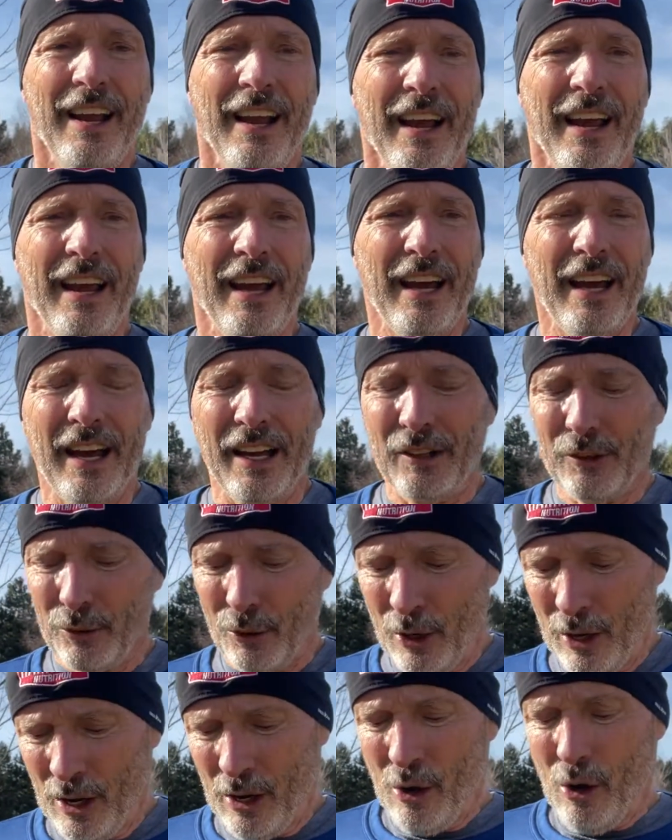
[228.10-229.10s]

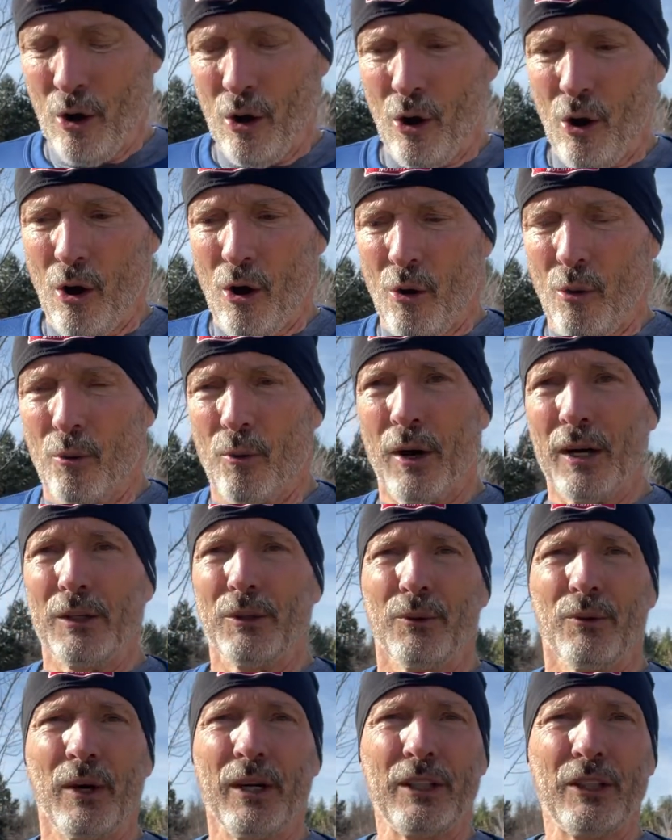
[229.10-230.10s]
And
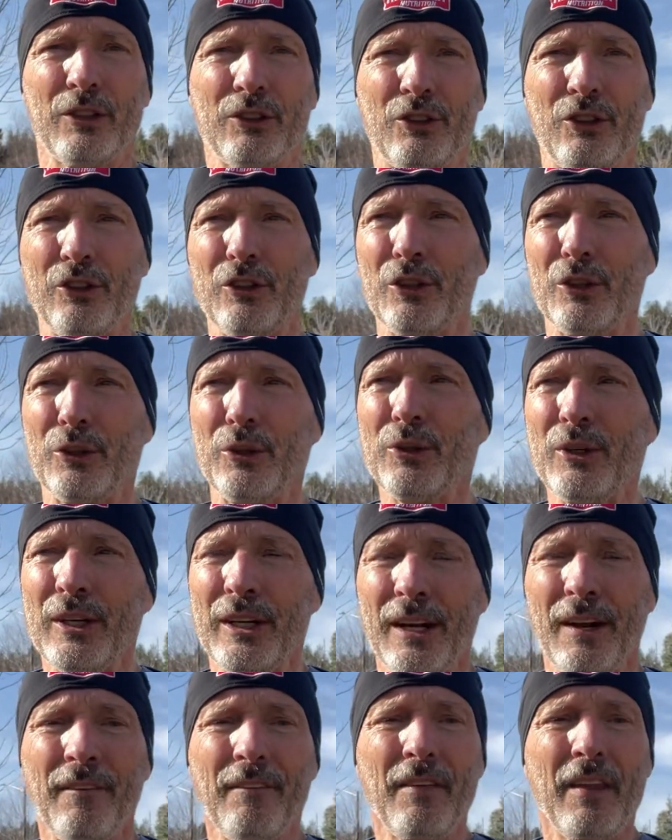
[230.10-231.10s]
what you'll do
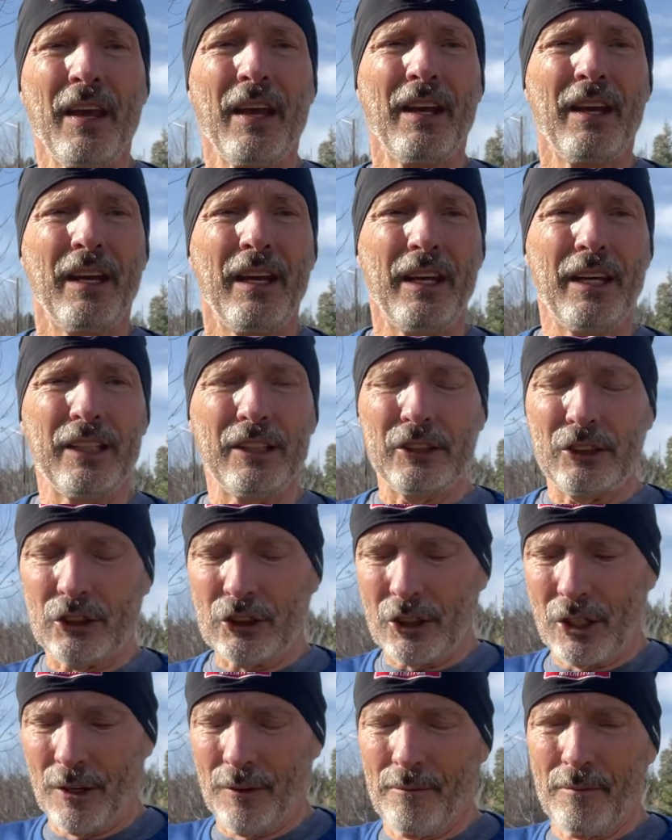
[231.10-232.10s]

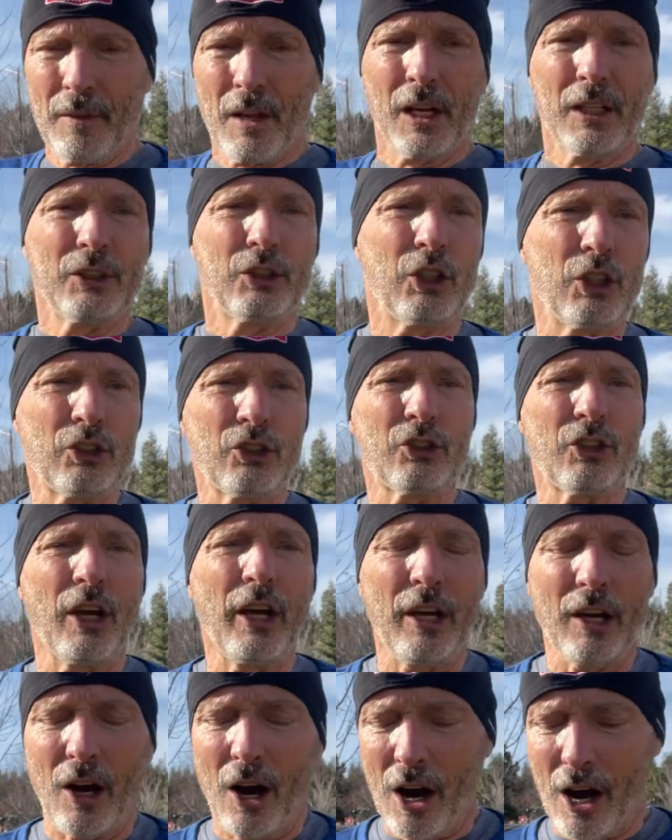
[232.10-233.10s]
is just
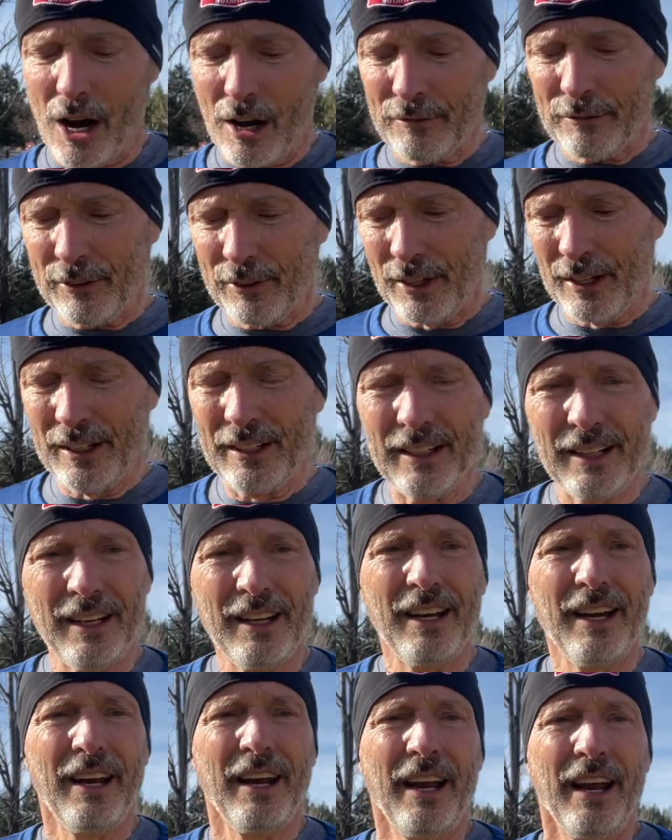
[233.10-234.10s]
take off,
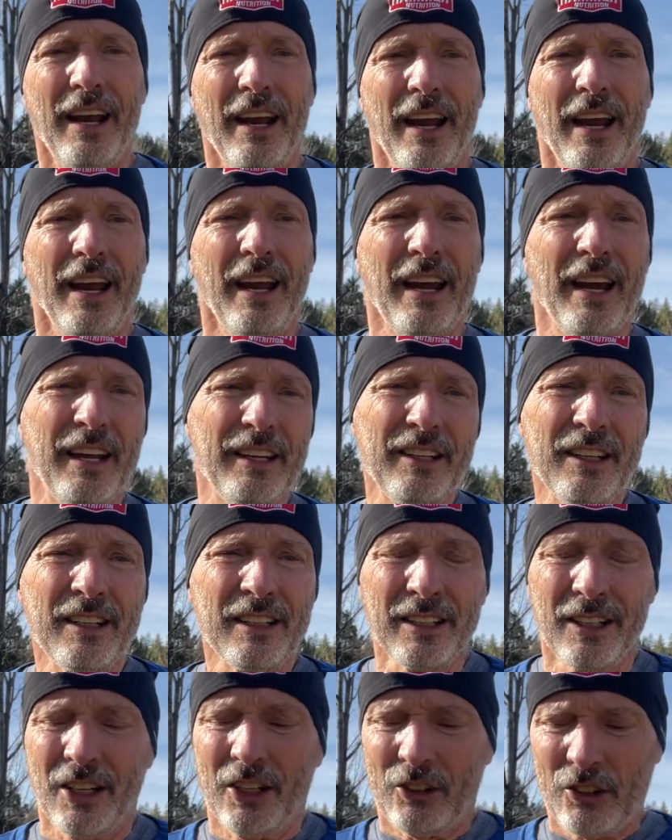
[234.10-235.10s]
and
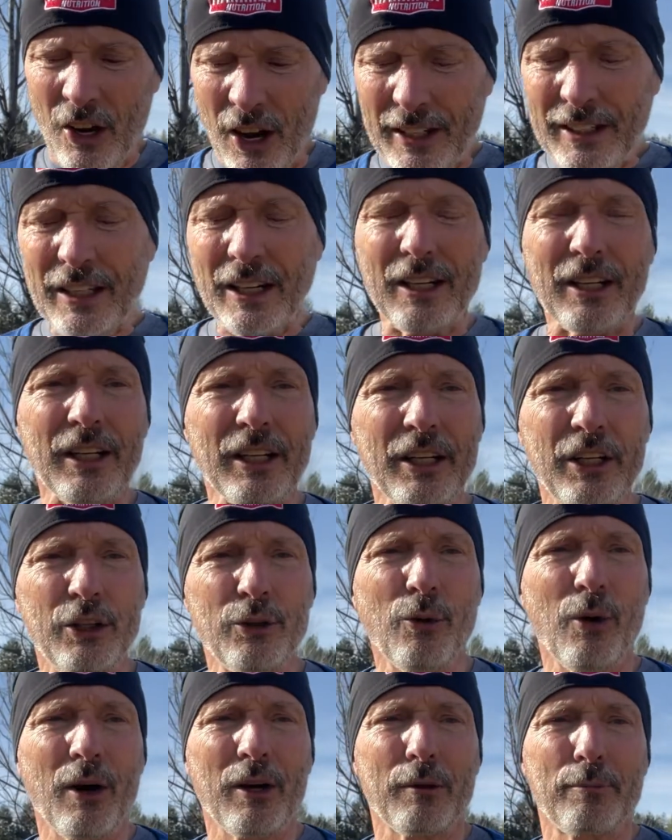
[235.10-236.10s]
technically
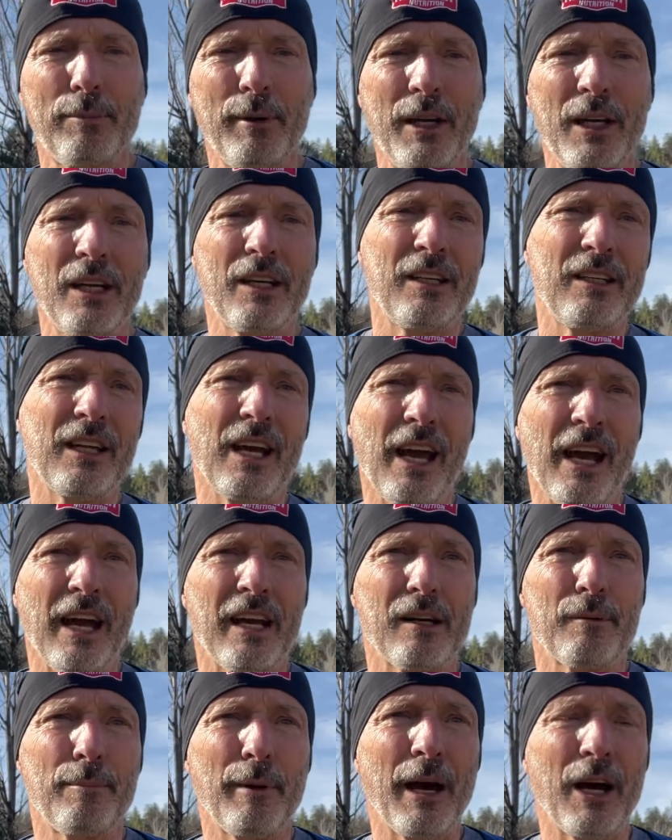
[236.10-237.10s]
you want to be
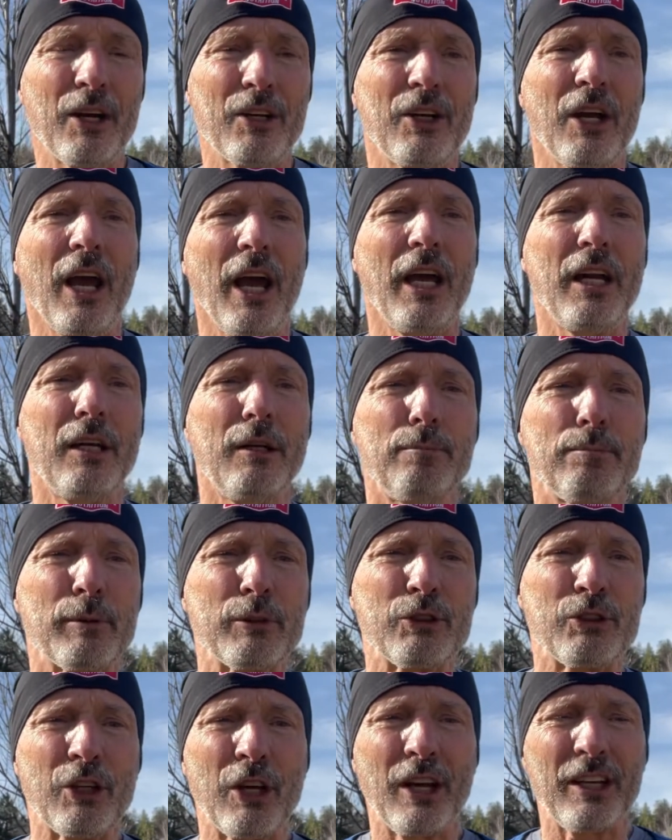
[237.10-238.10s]
at about
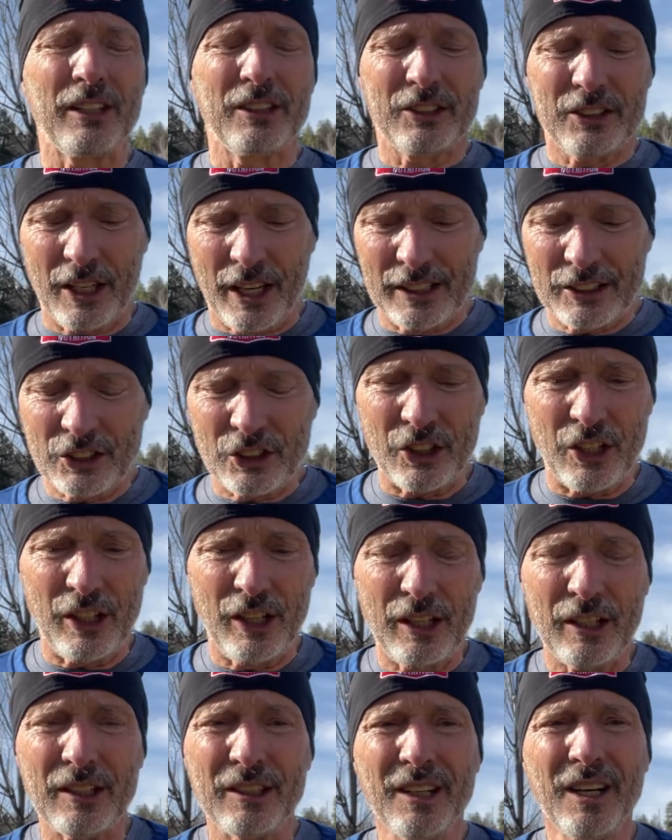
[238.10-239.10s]
80%
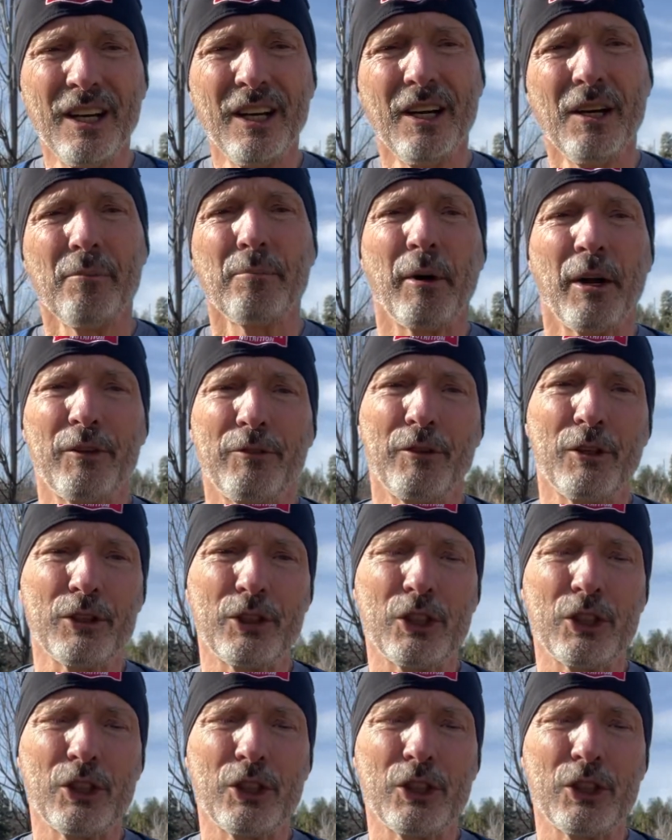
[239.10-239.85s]
intensity, but if you're